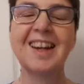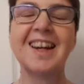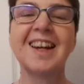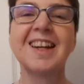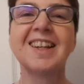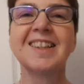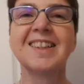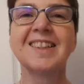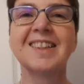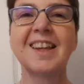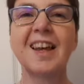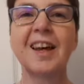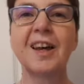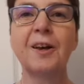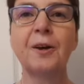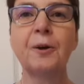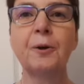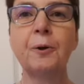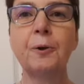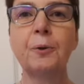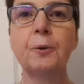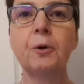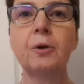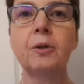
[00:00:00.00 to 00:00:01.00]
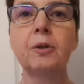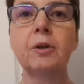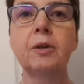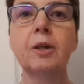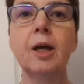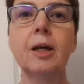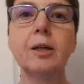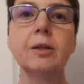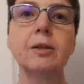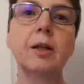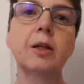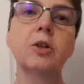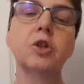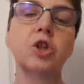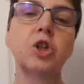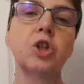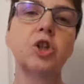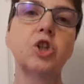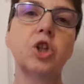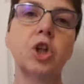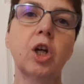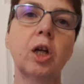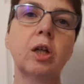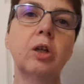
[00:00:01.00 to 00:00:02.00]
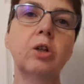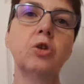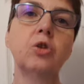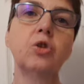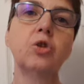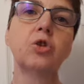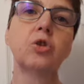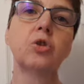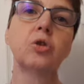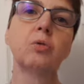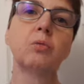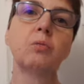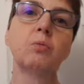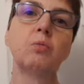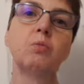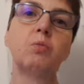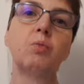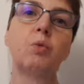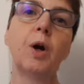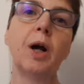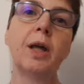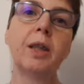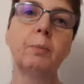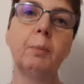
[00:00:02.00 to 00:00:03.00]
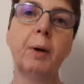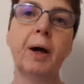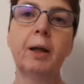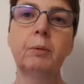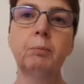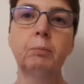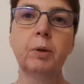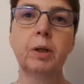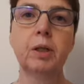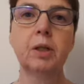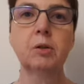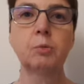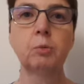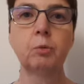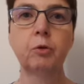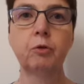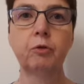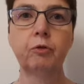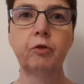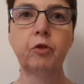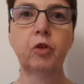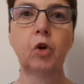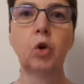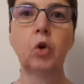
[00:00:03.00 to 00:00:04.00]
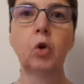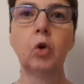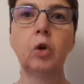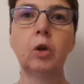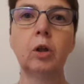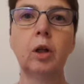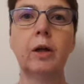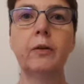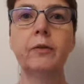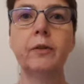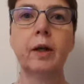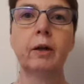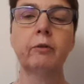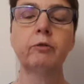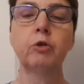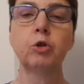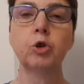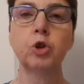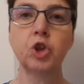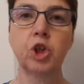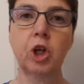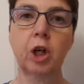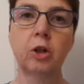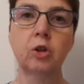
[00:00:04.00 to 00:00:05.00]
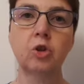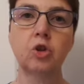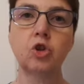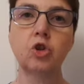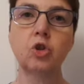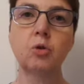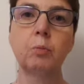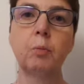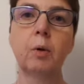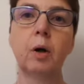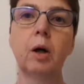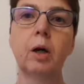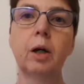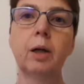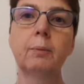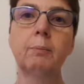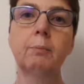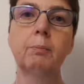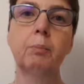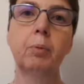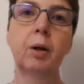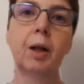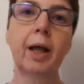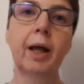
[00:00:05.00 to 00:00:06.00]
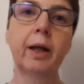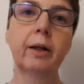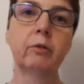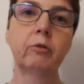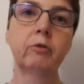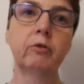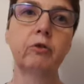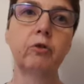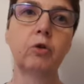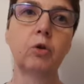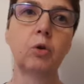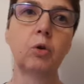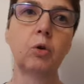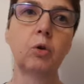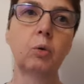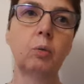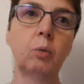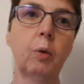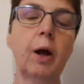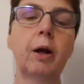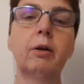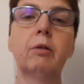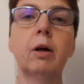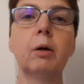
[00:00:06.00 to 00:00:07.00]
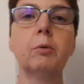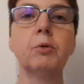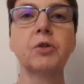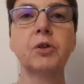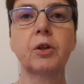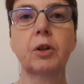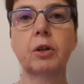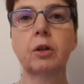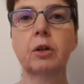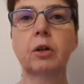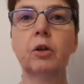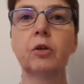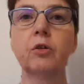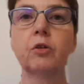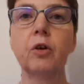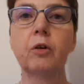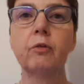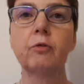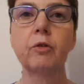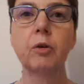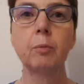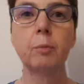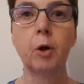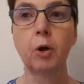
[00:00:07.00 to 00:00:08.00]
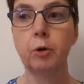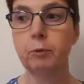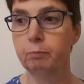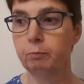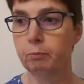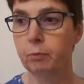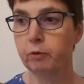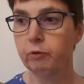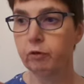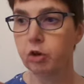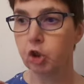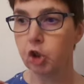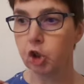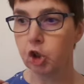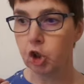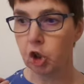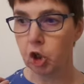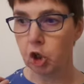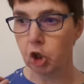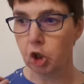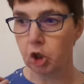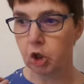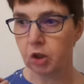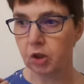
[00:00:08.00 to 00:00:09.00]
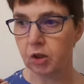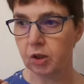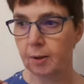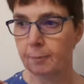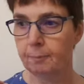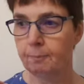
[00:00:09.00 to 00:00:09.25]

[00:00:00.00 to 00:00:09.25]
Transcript: So that's actually changed where the pattern piece would fall, and therefore changed my plan for where I was going to cut off the bottom of the shirt.